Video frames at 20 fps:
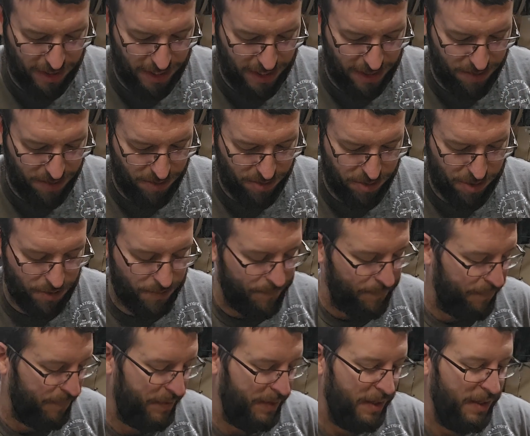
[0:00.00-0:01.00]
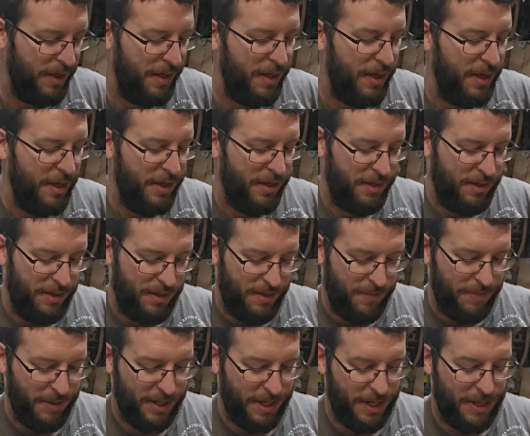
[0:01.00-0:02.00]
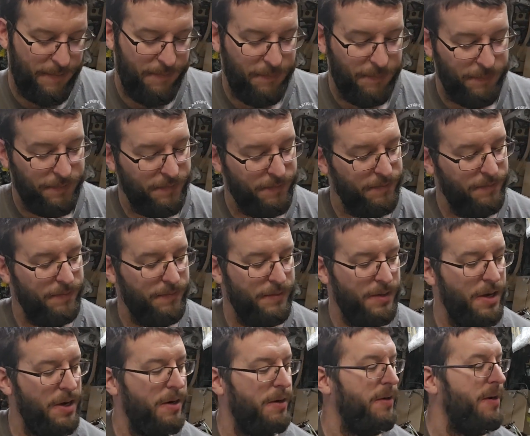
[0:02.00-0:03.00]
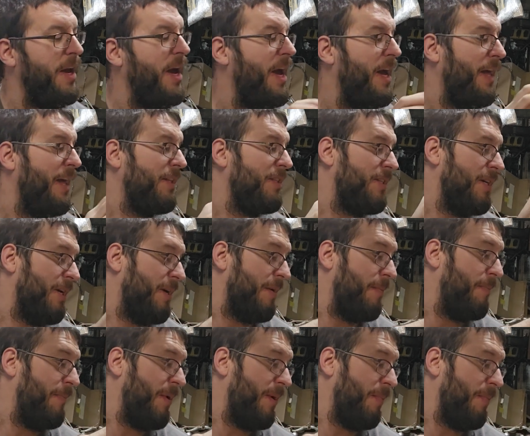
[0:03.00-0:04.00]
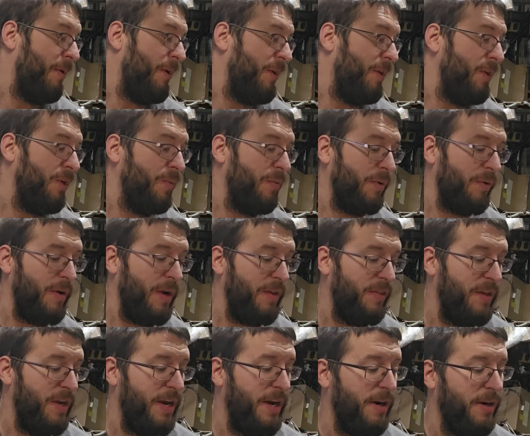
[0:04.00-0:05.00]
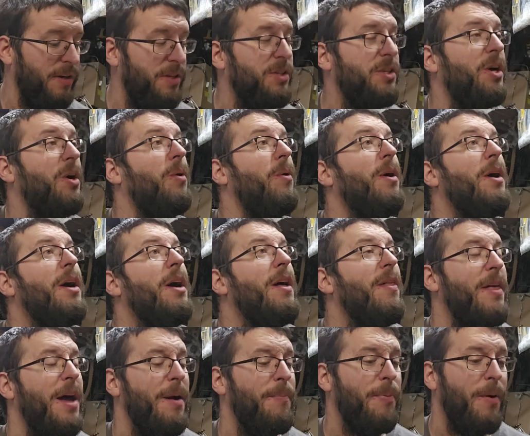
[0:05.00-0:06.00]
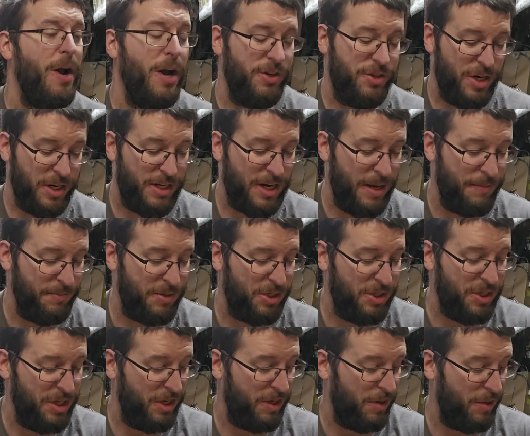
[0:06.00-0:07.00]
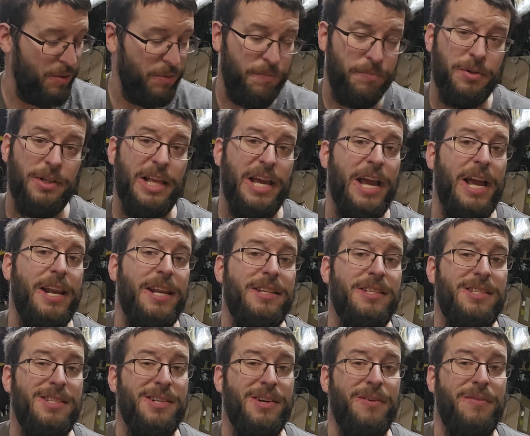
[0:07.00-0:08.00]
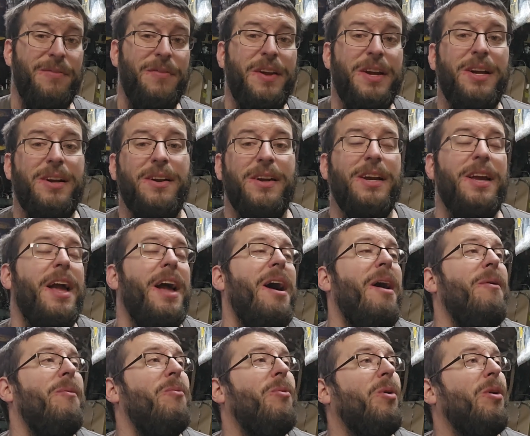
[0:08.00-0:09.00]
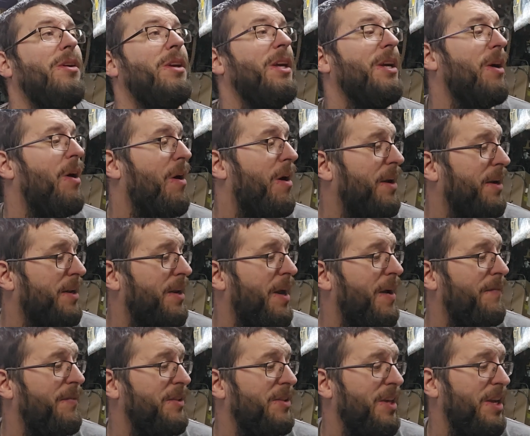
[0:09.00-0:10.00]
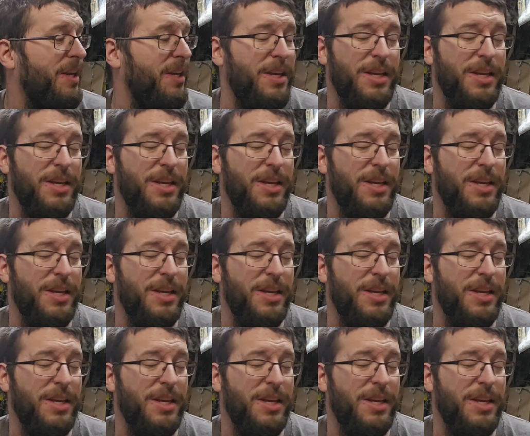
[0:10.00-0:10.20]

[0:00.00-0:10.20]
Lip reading: that out also. But other than that, that's been a pretty good one right there. So that project I'm still planning, still figuring out, working on and everything,